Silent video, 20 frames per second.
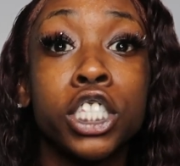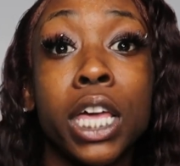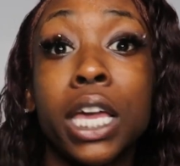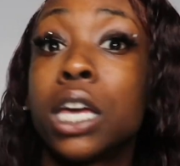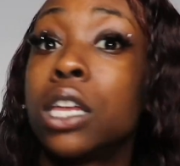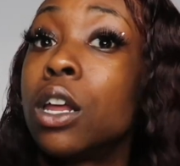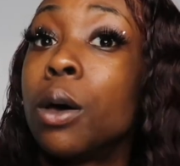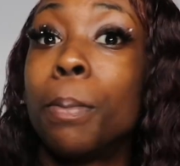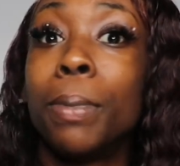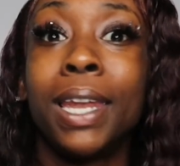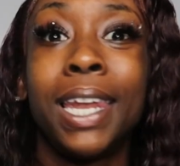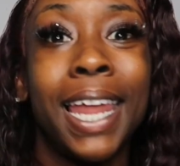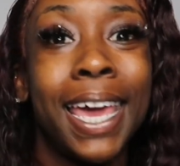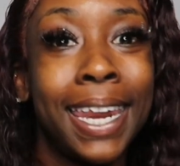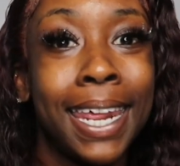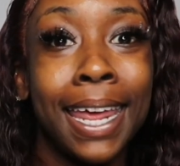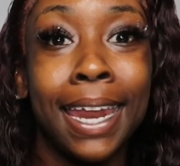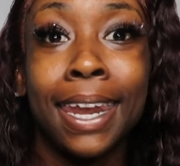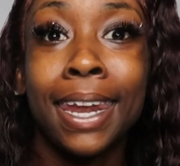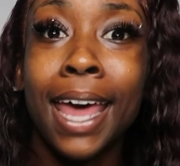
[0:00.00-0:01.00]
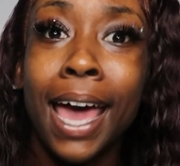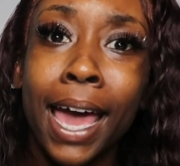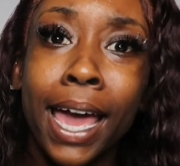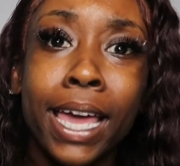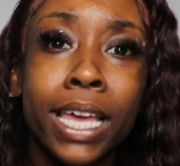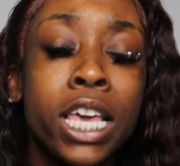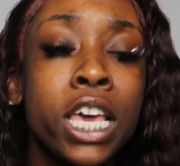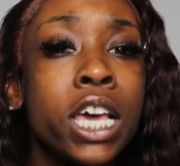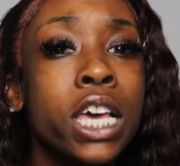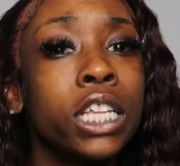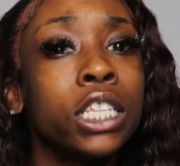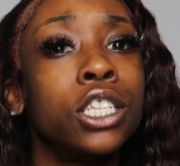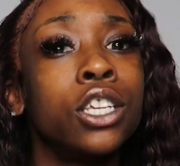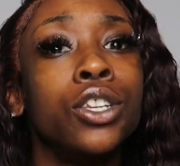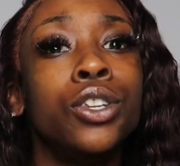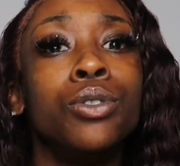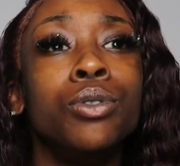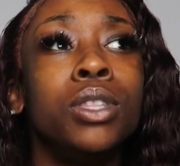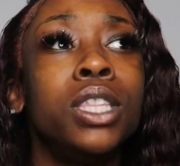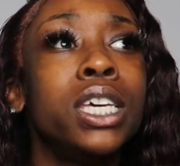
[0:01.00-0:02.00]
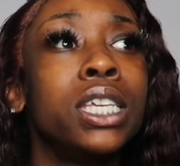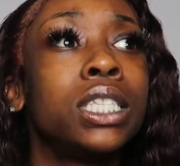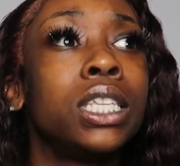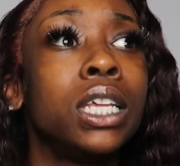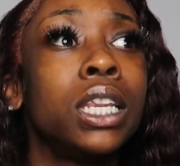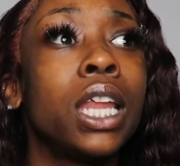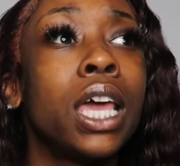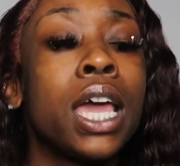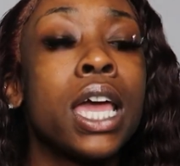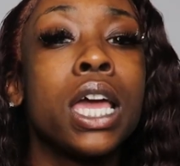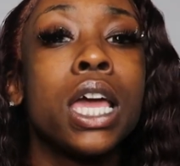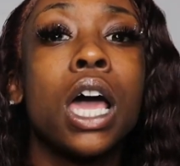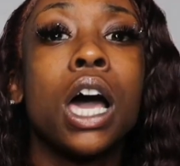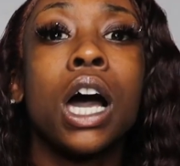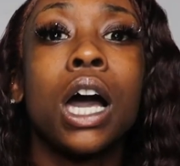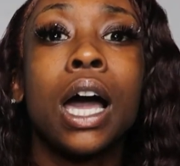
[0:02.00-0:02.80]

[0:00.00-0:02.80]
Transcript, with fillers: staying up late at night to do this and that,